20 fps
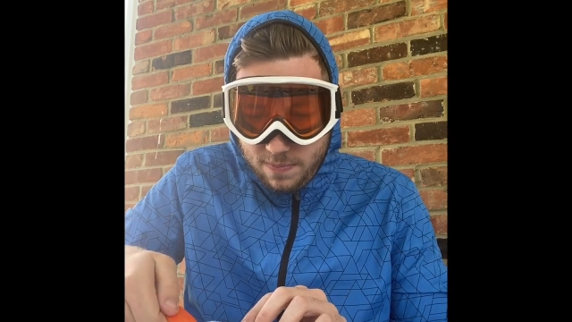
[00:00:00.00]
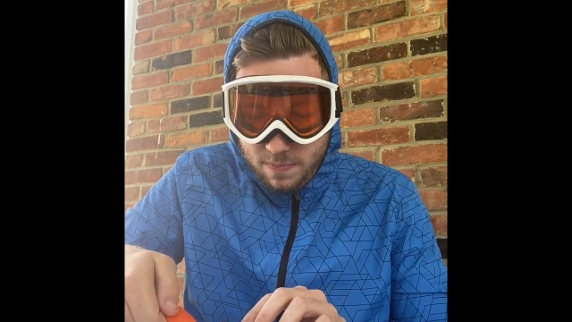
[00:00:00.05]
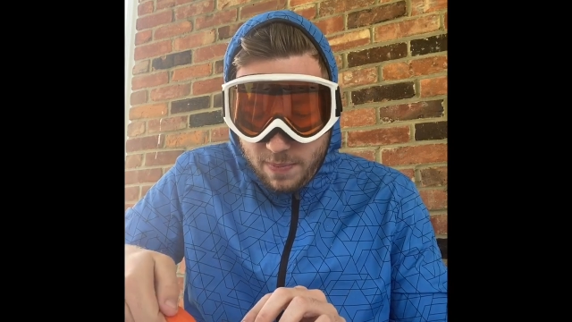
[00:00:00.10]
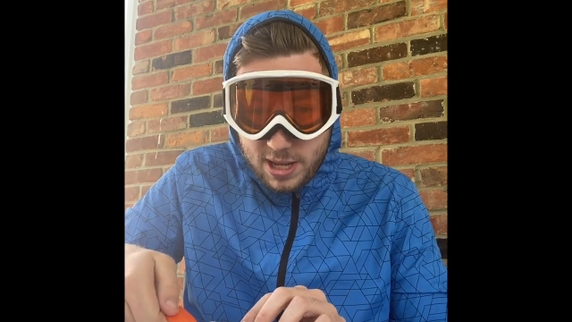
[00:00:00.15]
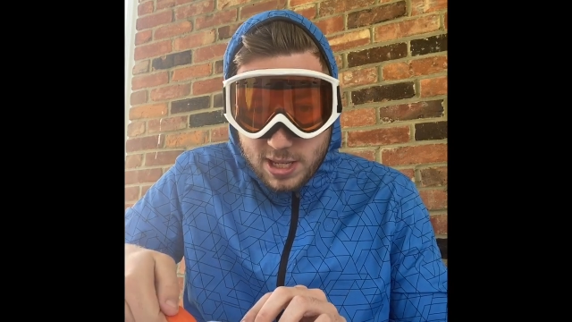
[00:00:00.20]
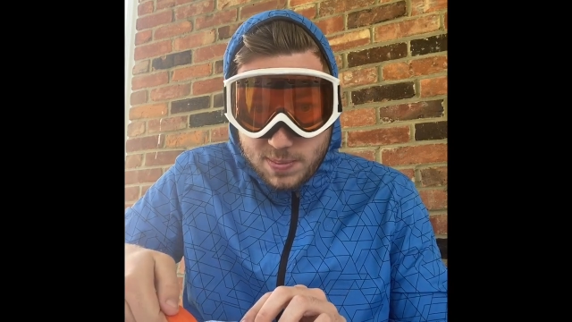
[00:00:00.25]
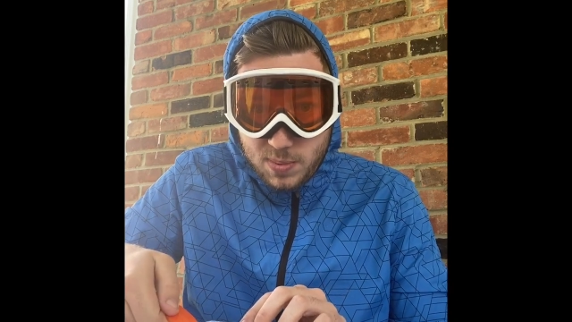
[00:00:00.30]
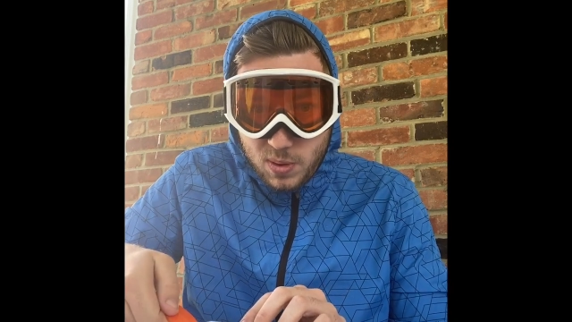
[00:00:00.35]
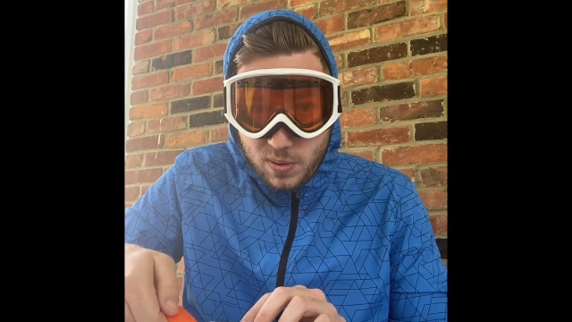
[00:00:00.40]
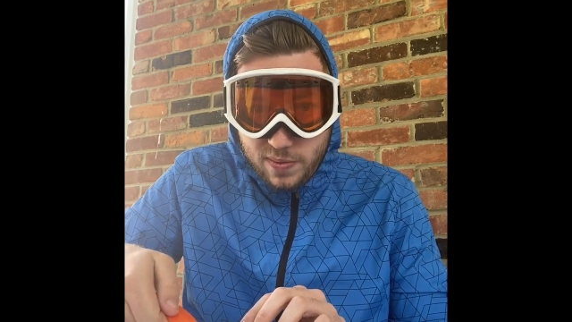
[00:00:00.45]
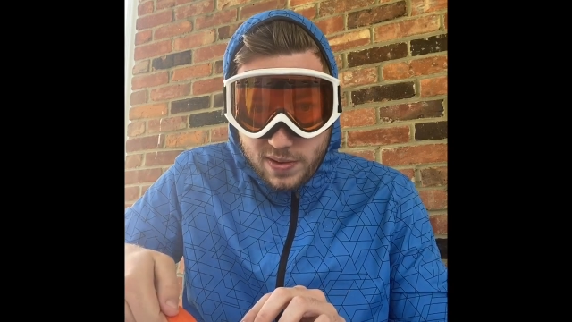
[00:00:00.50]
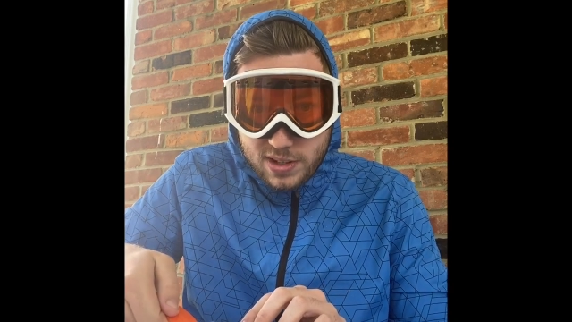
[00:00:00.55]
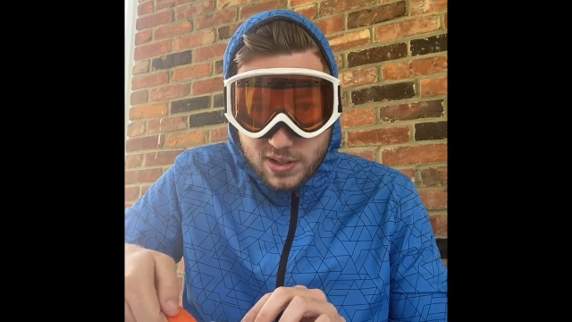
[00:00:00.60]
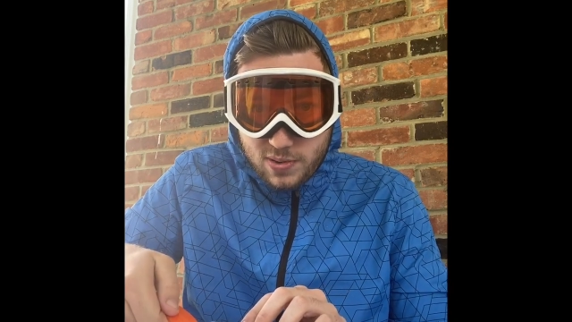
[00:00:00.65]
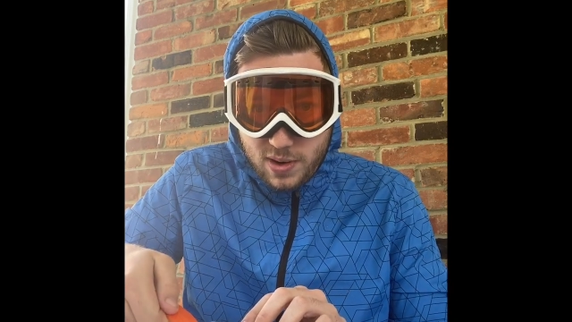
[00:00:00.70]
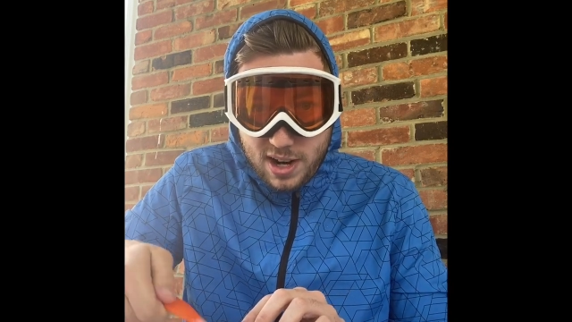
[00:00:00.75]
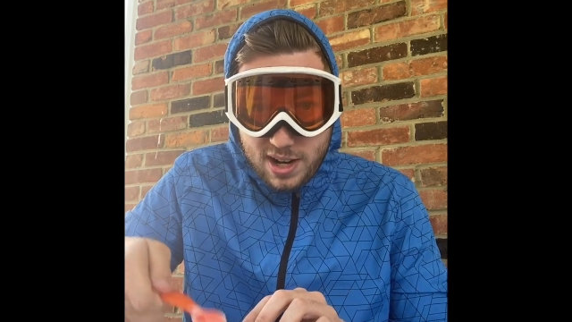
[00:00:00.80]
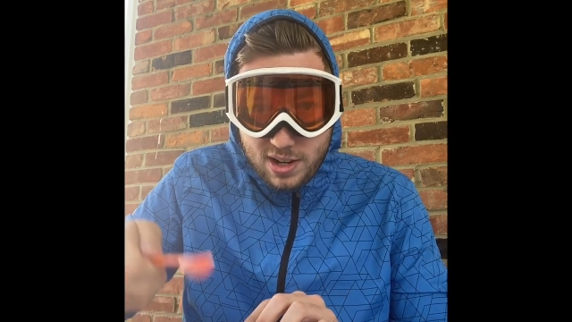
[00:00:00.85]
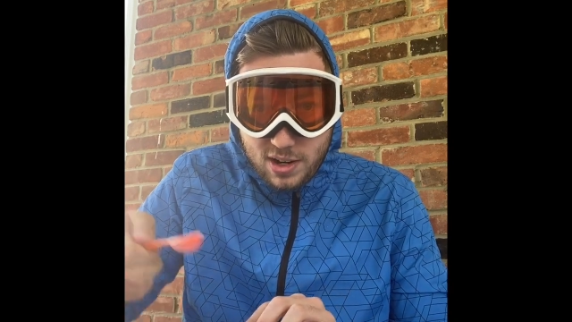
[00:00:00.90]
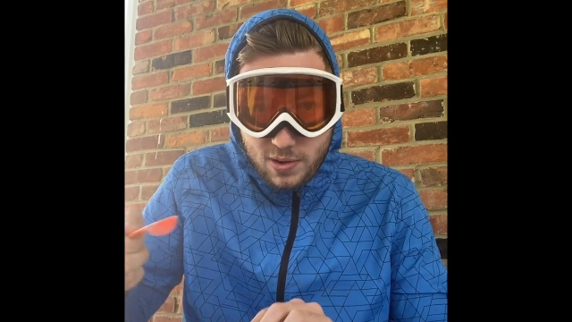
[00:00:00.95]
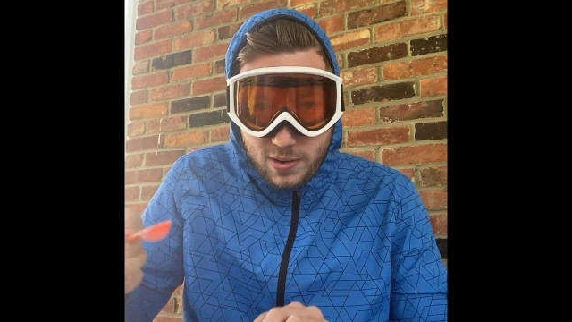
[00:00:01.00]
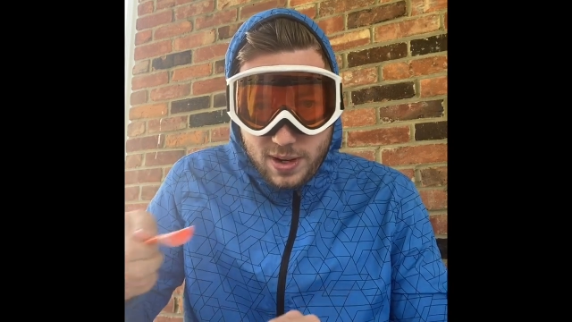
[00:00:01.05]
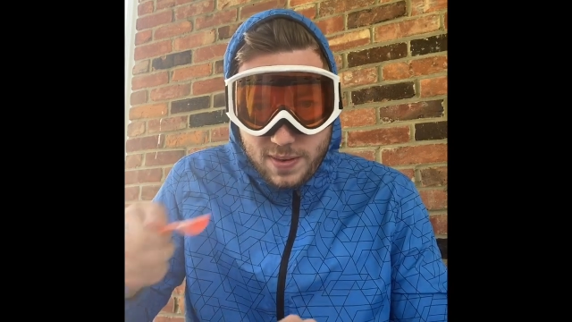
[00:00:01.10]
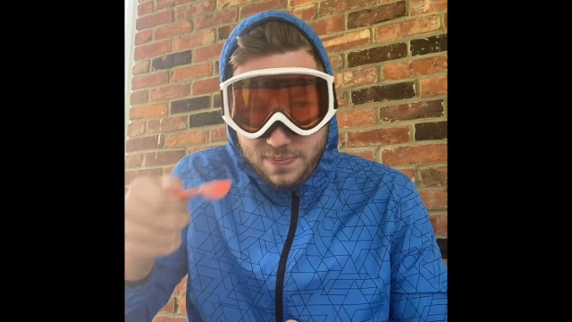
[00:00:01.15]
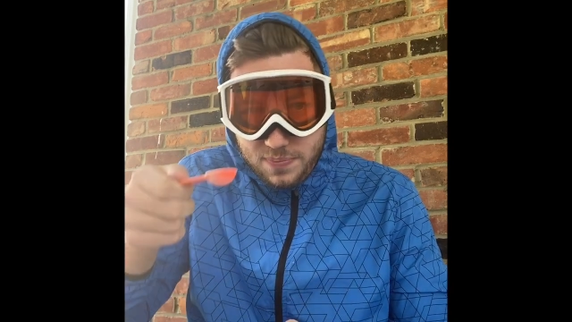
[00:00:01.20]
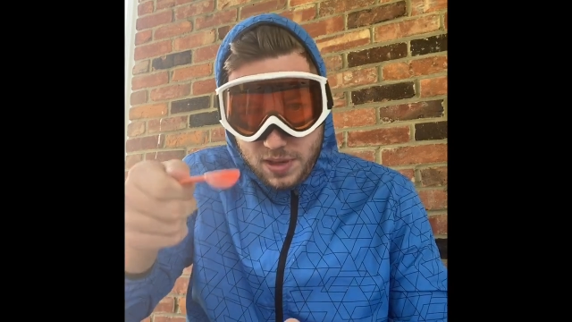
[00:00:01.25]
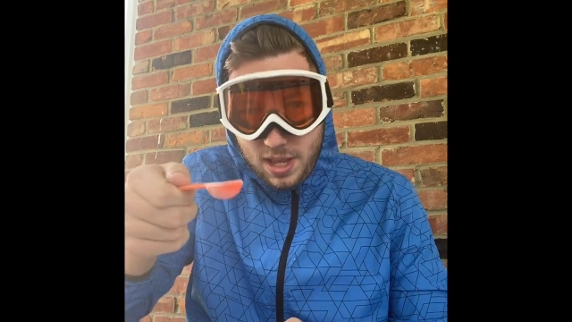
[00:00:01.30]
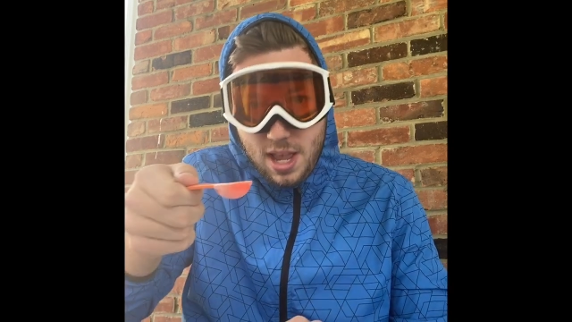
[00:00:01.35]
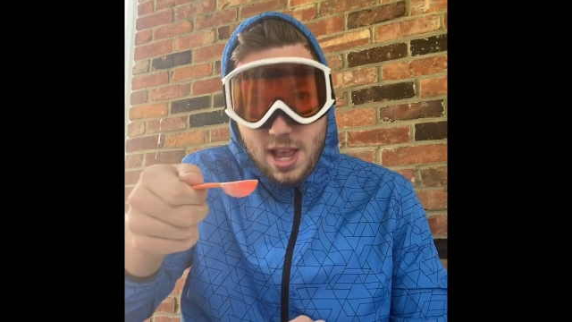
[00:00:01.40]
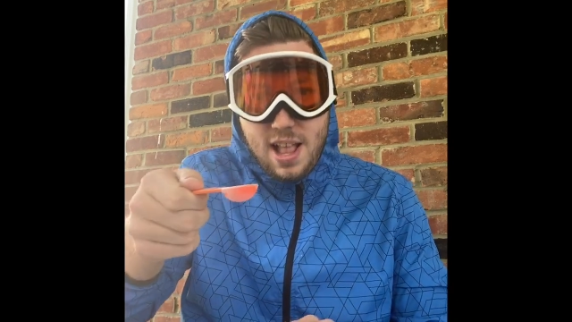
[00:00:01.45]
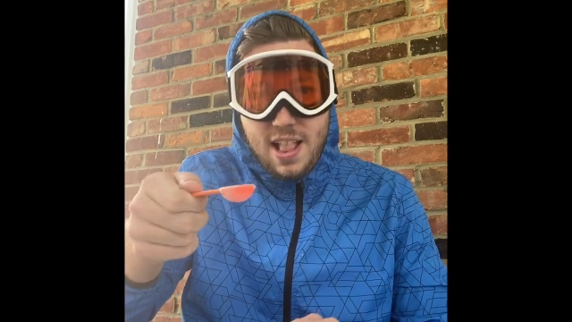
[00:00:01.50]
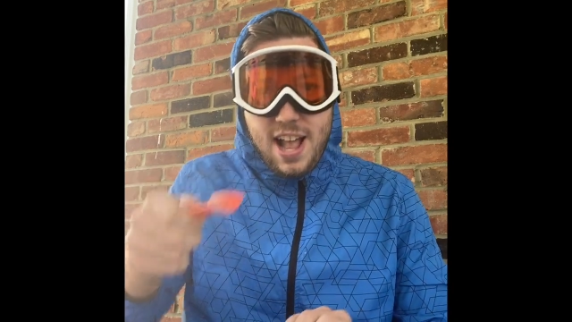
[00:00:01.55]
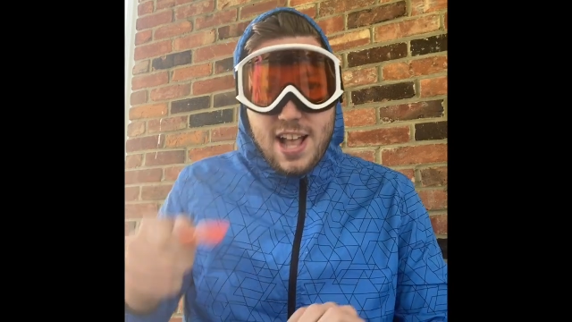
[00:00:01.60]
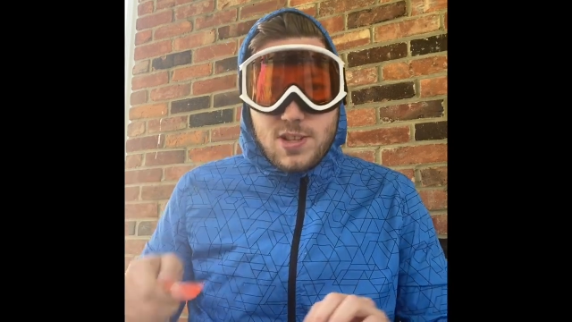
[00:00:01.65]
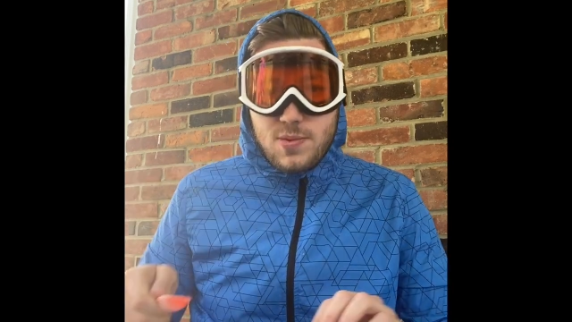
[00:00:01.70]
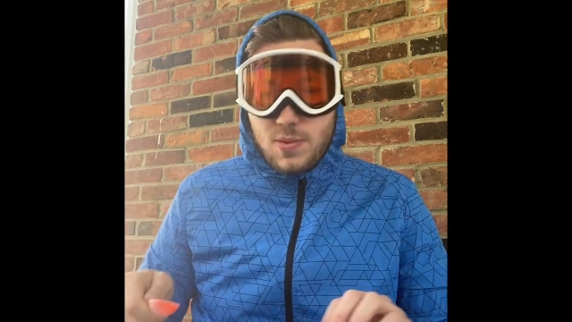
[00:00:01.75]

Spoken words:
My spoon fits right into it. That's